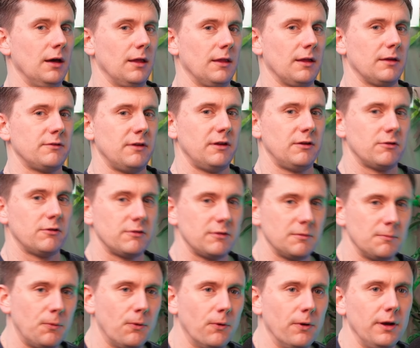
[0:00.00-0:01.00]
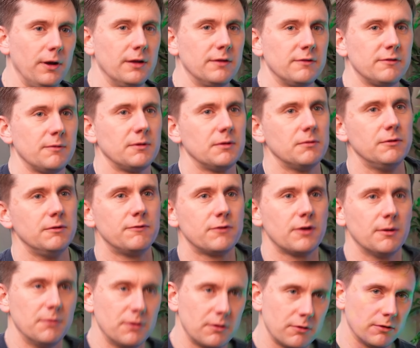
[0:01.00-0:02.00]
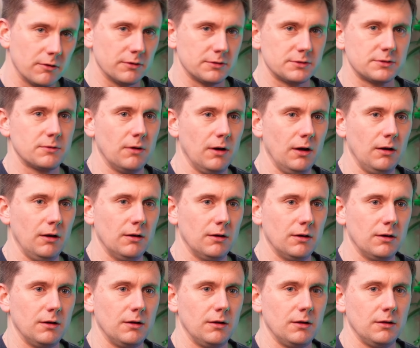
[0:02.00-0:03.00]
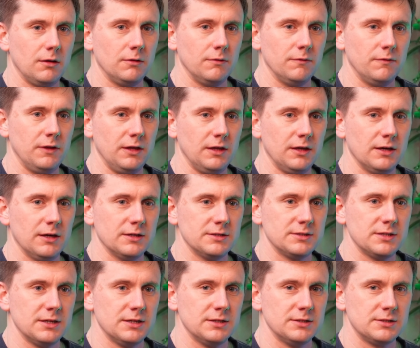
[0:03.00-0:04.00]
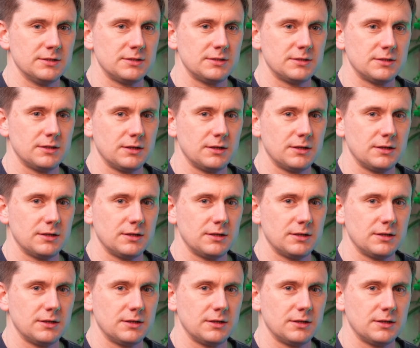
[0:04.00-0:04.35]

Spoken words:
that's an interesting point. And something we've come across quite a lot over the years is